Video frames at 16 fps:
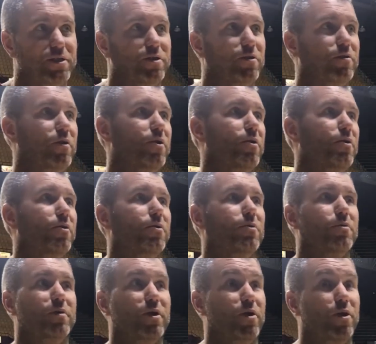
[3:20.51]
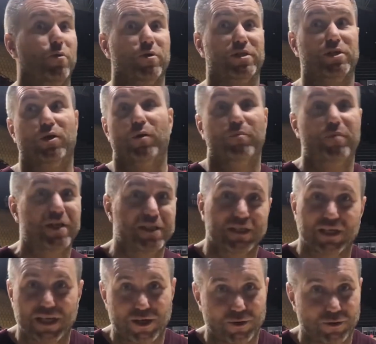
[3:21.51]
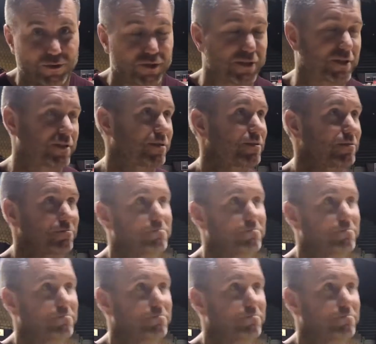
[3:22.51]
You don't know, you know, we're still on pins and needles,